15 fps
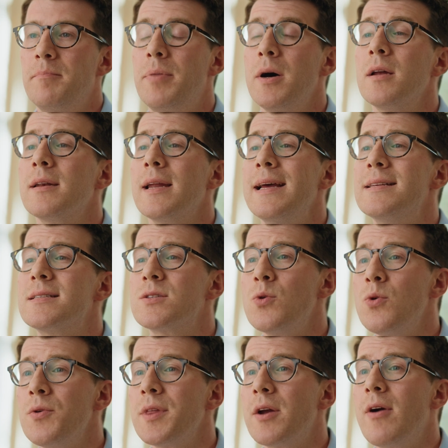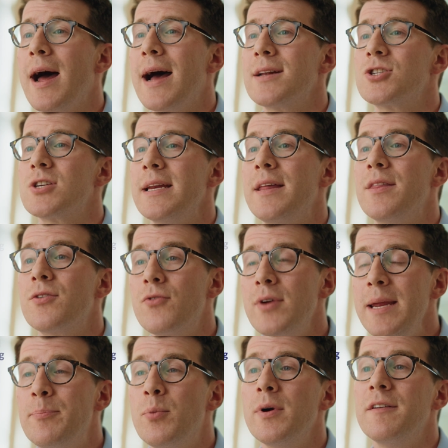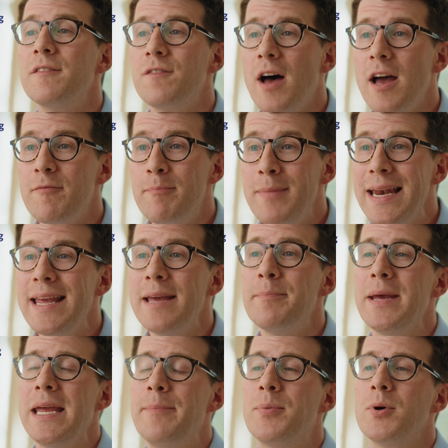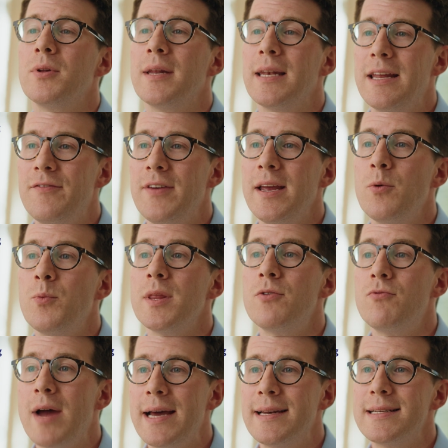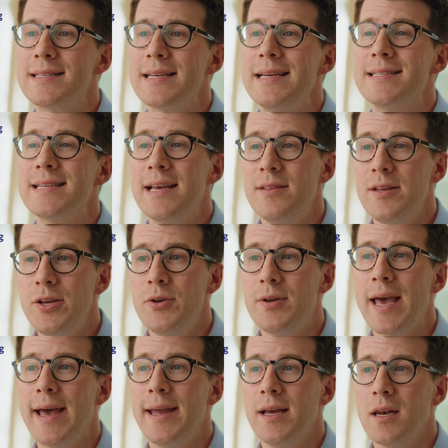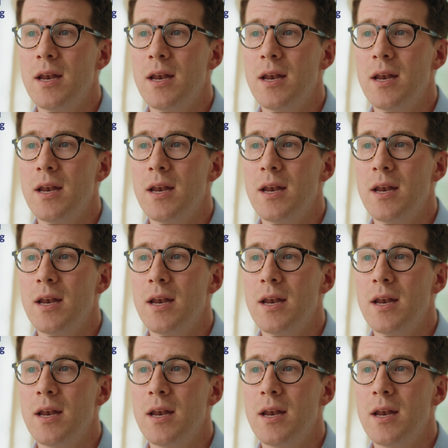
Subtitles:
But it's thought there are actually 3.5 million people living with a rare disease in the UK